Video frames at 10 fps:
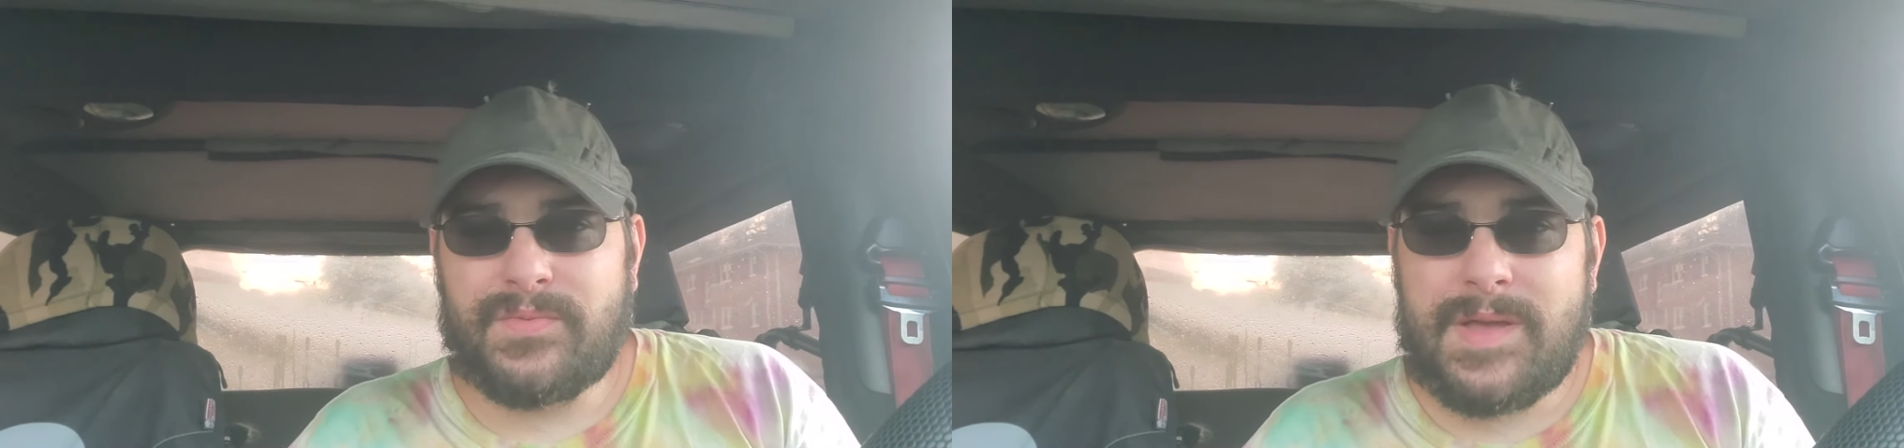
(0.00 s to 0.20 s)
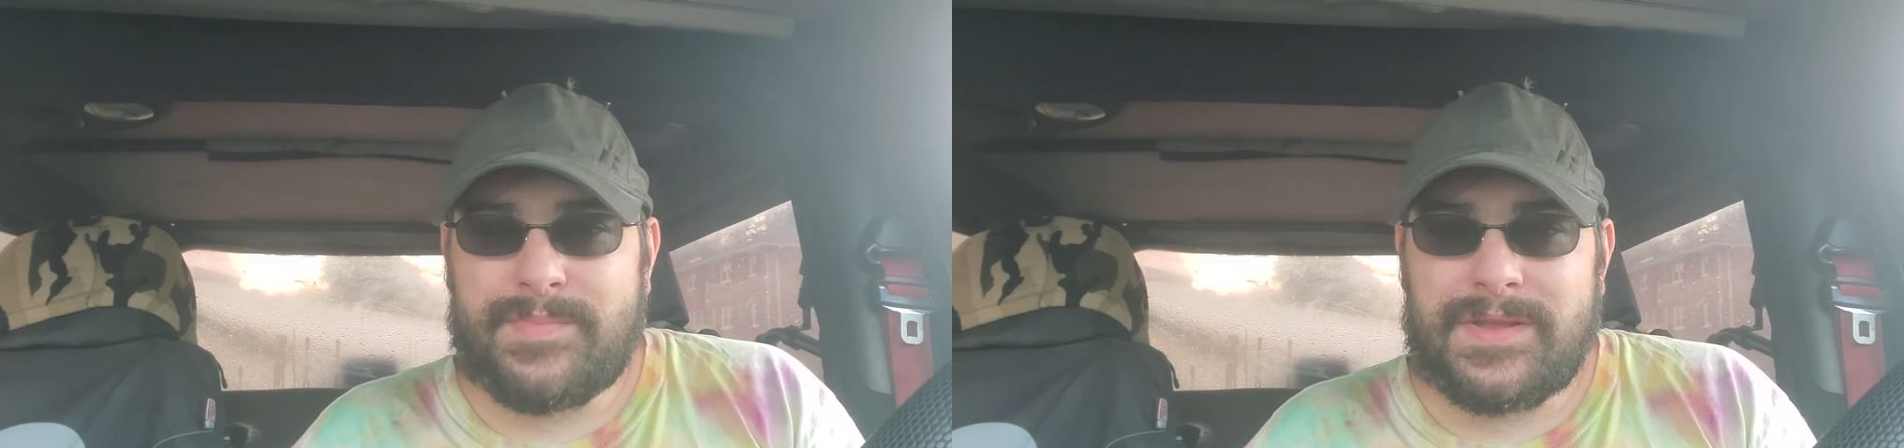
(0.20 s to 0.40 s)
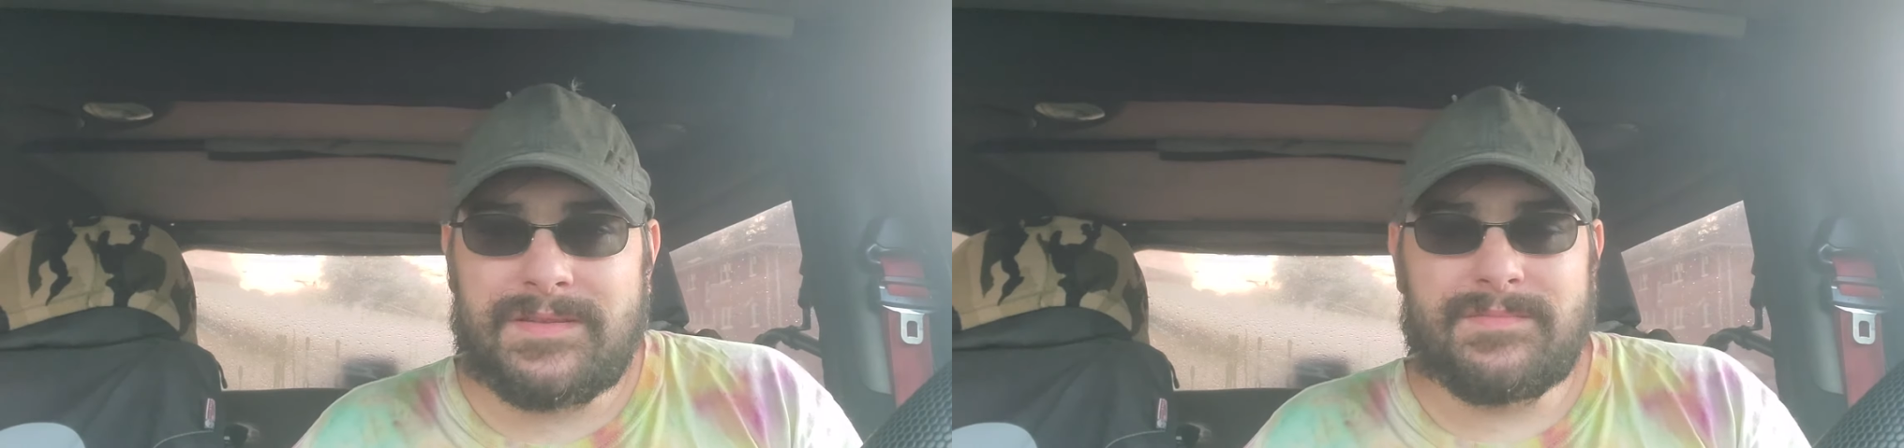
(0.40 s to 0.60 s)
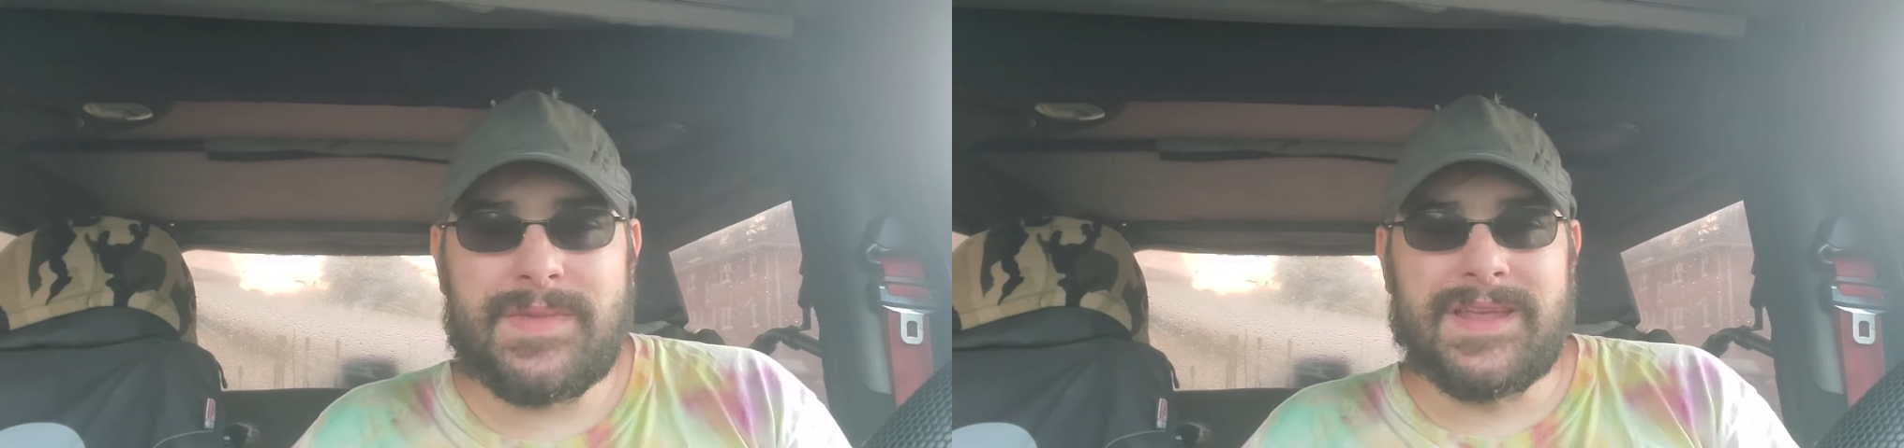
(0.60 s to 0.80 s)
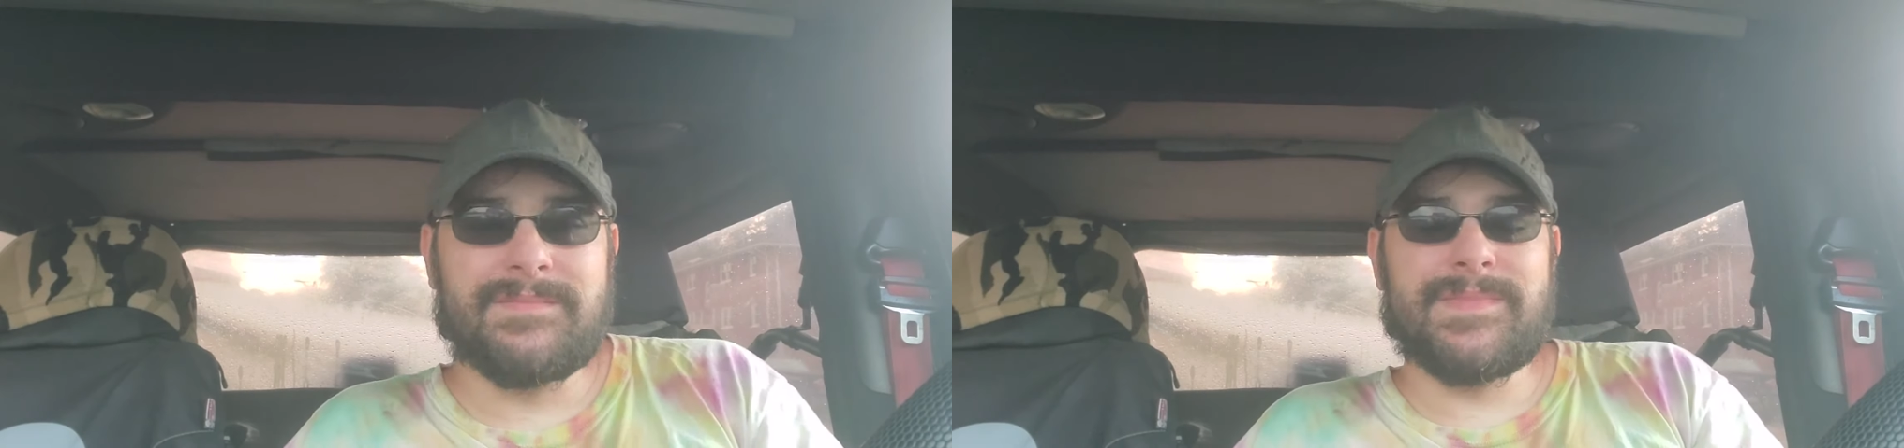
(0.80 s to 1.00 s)
weapon
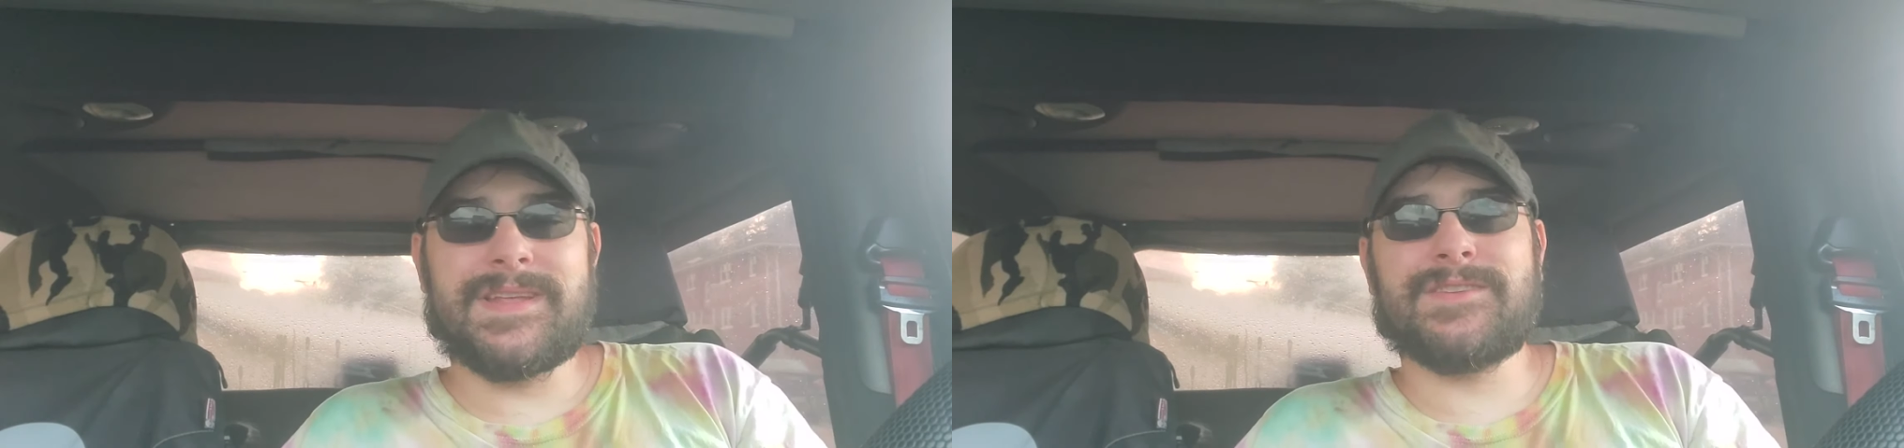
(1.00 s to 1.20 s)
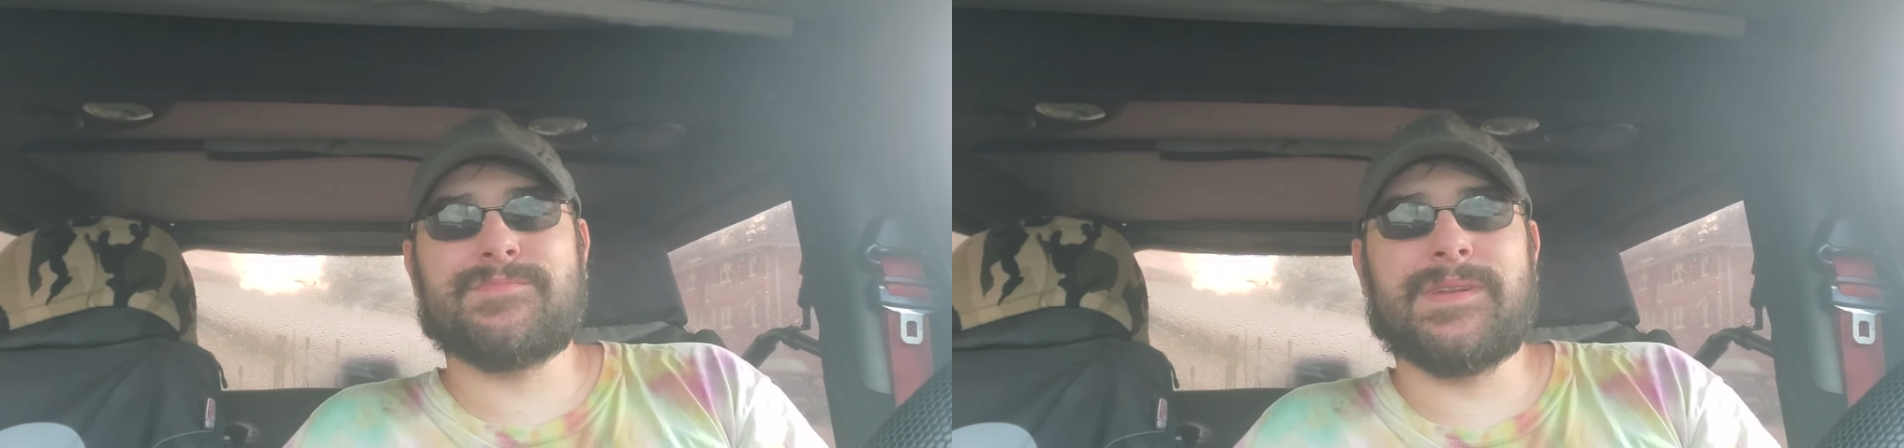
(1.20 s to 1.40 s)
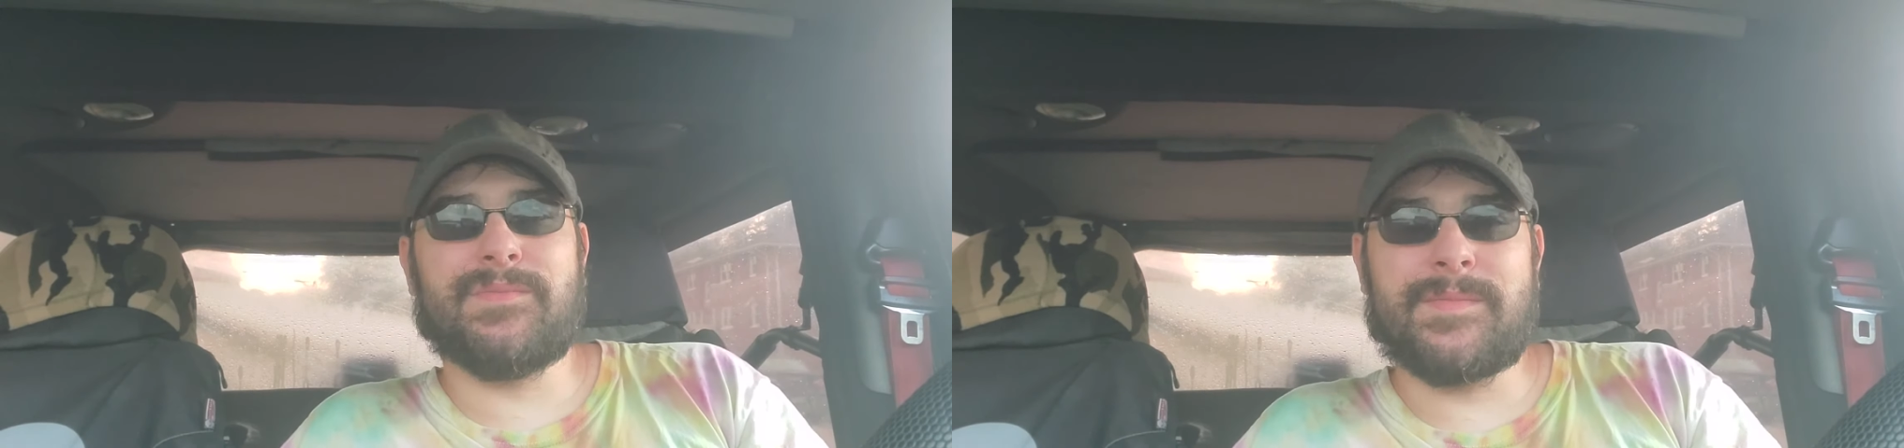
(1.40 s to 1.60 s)
management,